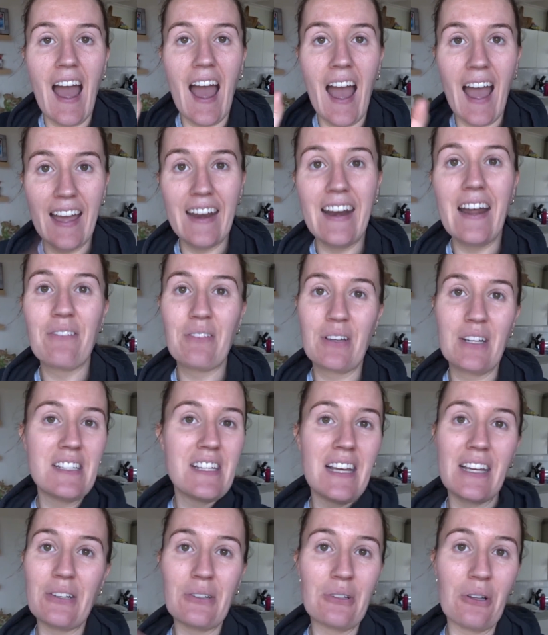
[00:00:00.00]
and I'm gonna
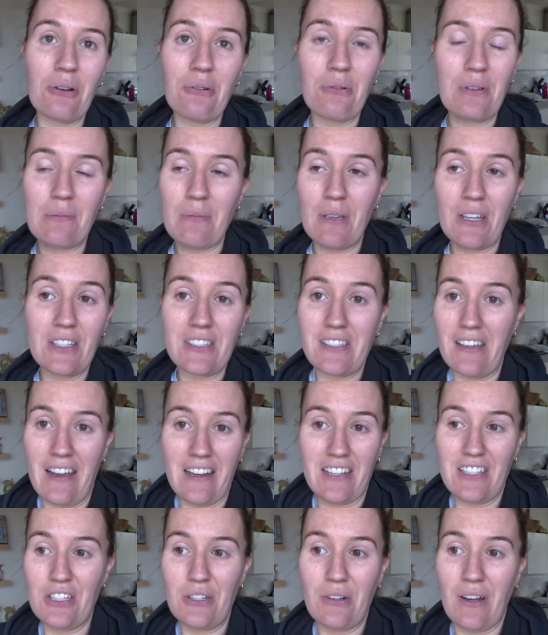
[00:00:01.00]
take you along with me because I
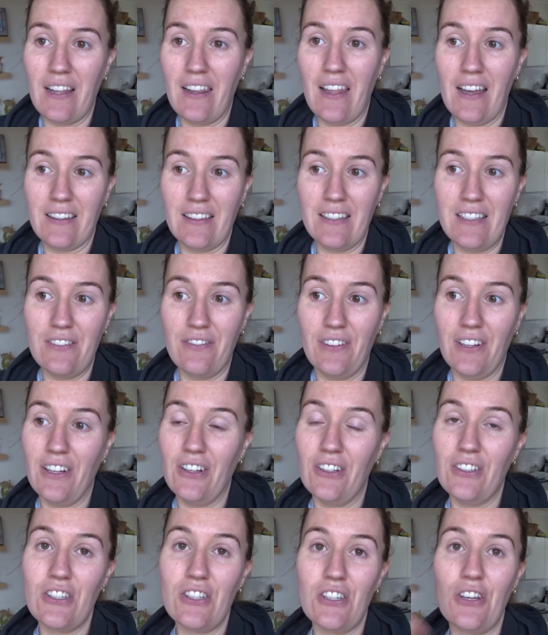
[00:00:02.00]
actually quite like these
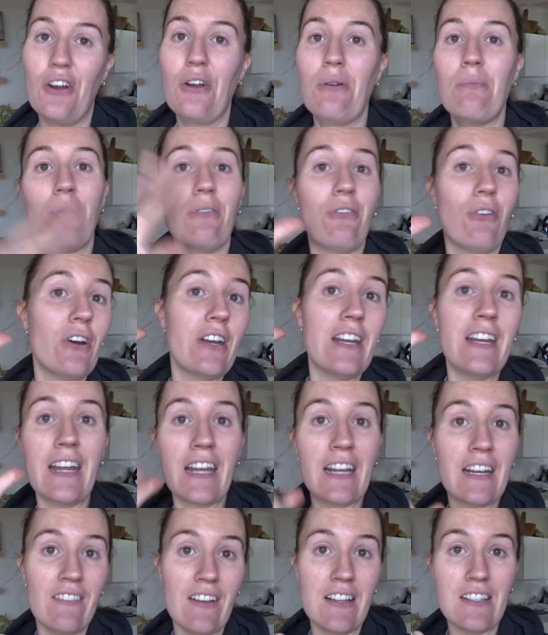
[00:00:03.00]
videos. So before any
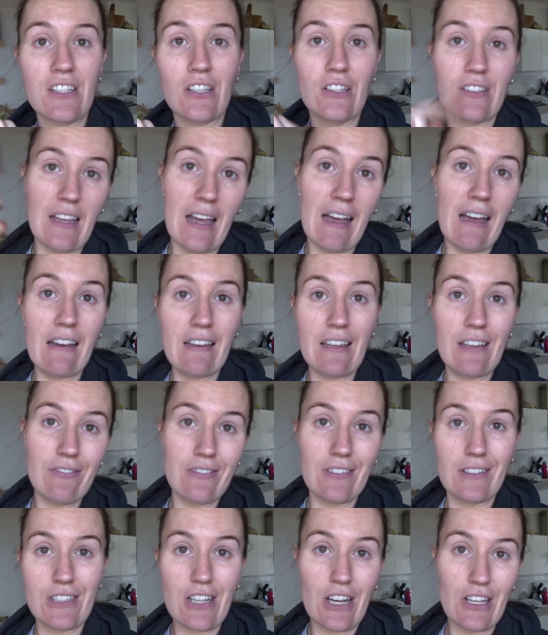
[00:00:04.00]
negative Nancy goes, you
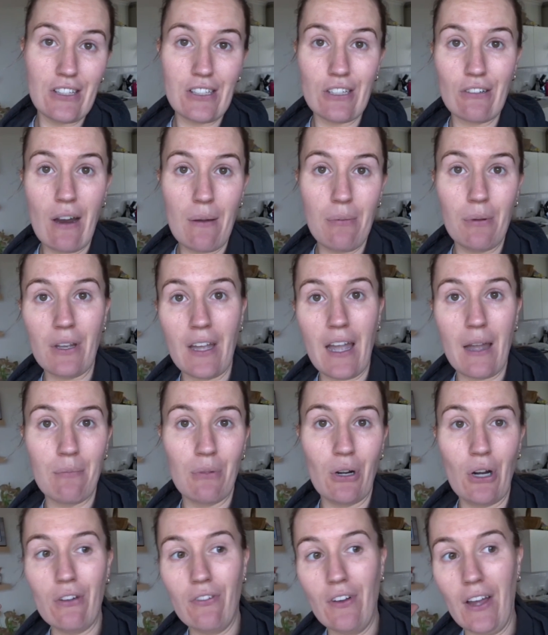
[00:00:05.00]
chose to grab your
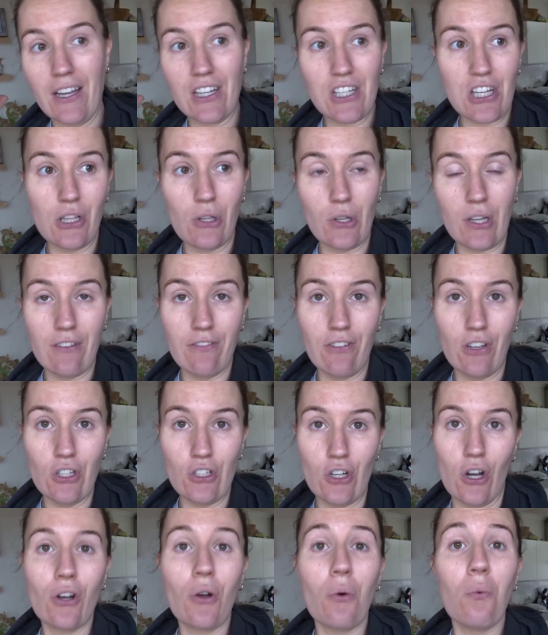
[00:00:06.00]
camera, I'm actually looking for your
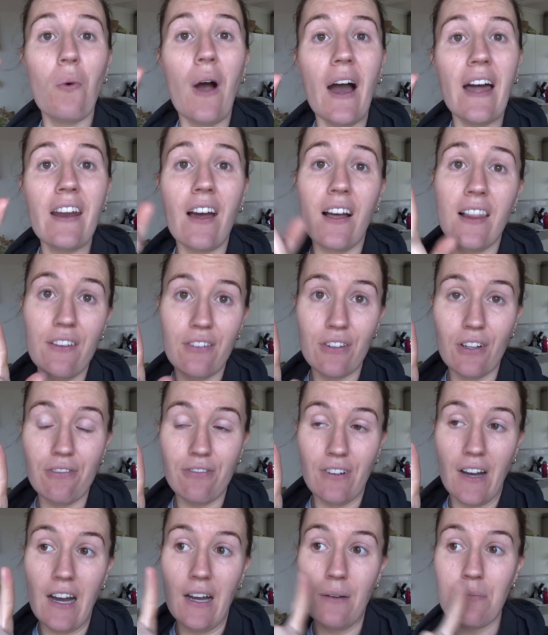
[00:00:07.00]
dog. One, I live on a
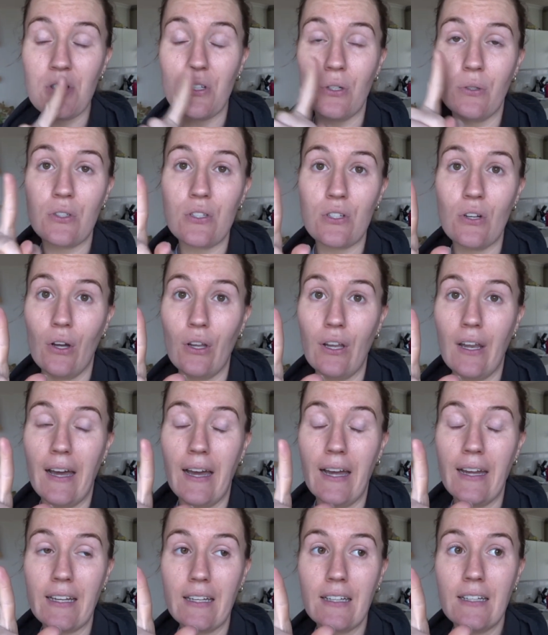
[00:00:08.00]
farm, so it's not
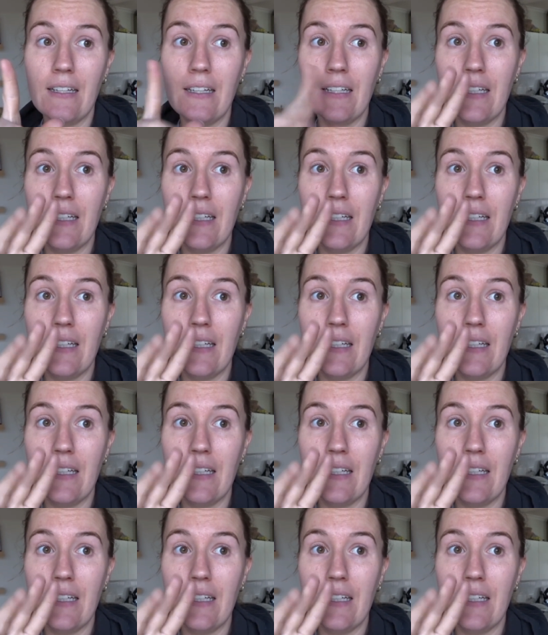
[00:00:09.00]
like